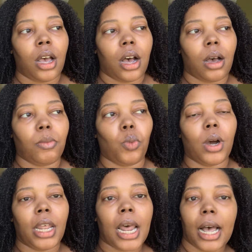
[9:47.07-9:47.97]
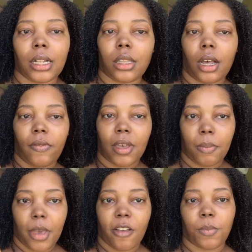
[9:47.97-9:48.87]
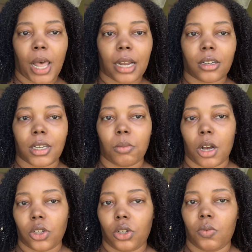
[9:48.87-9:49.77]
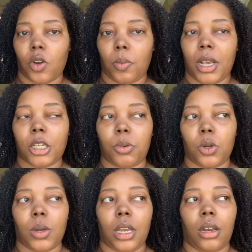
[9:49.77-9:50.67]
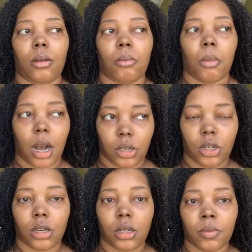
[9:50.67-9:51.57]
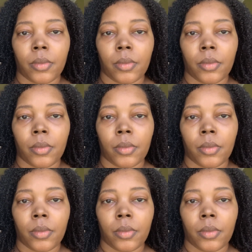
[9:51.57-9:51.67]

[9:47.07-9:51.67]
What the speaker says: one, I love that Maeve Black does monster romance between monsters